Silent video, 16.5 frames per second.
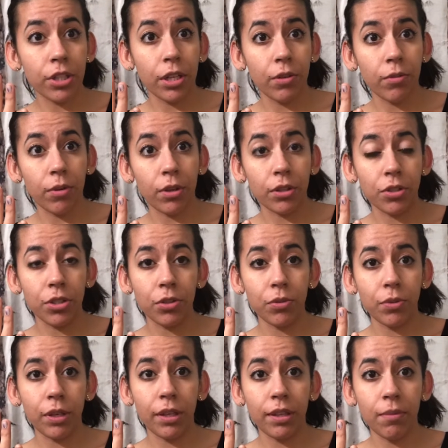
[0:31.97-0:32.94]
They want
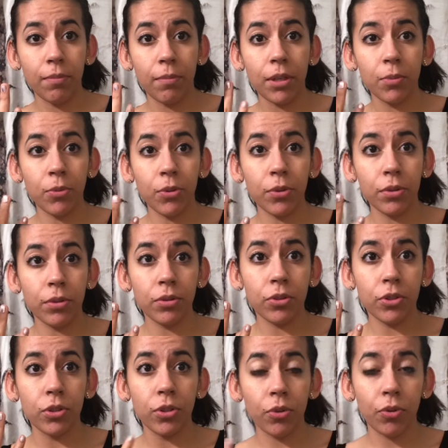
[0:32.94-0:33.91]
you with minimal
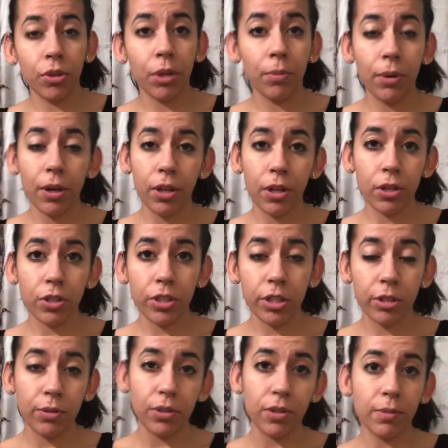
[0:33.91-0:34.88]
to no nail polish
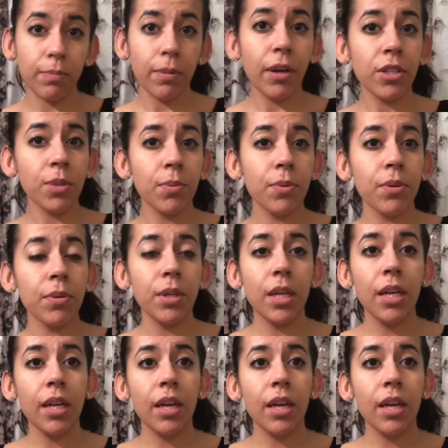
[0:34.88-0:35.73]
as much as possible.